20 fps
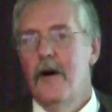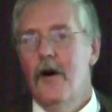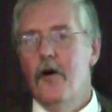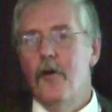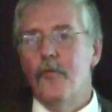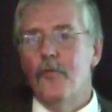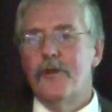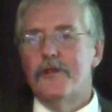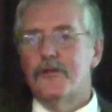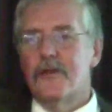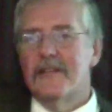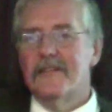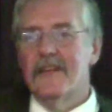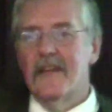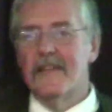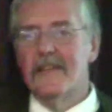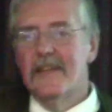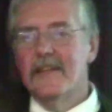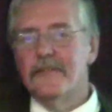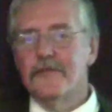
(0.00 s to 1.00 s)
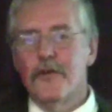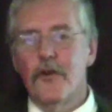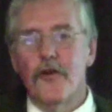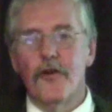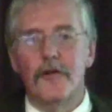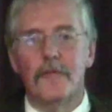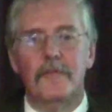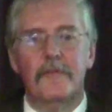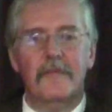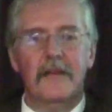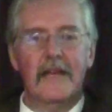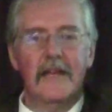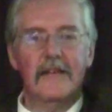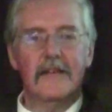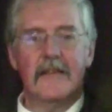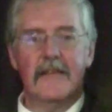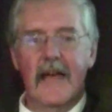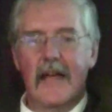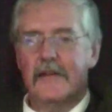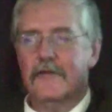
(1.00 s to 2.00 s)
Oh, we translate this term
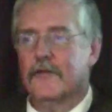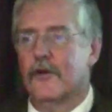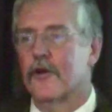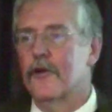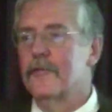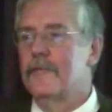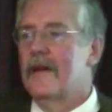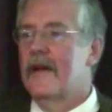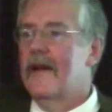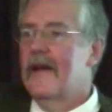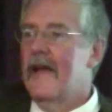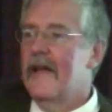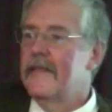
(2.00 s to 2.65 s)
into that term,